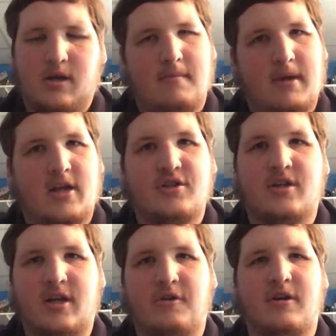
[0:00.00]

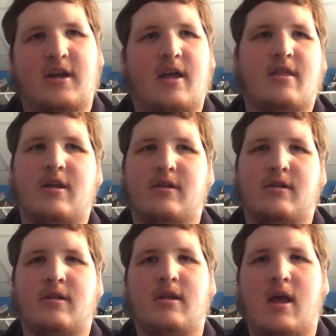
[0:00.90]
imaginary, and then
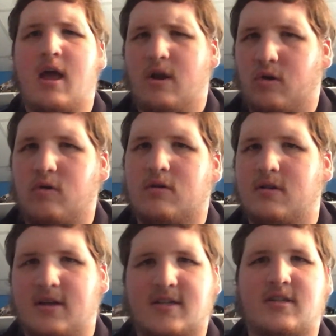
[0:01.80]
it all
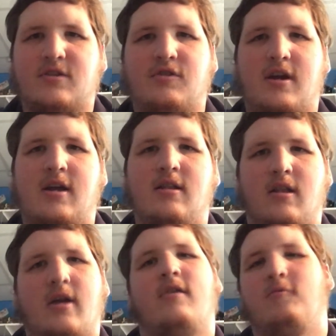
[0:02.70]
clicks in your head
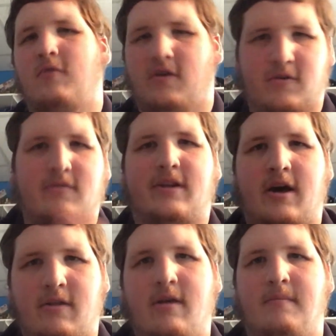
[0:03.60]
like, well,
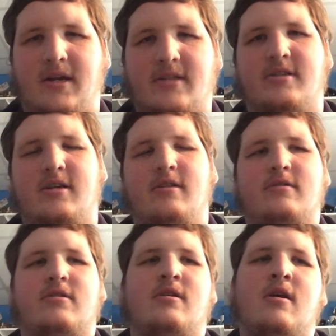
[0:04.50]
now that makes
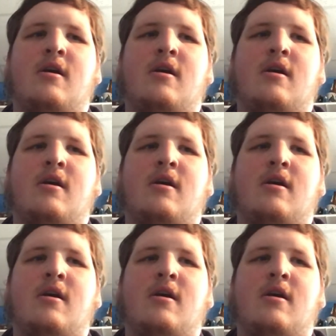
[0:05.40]
sense.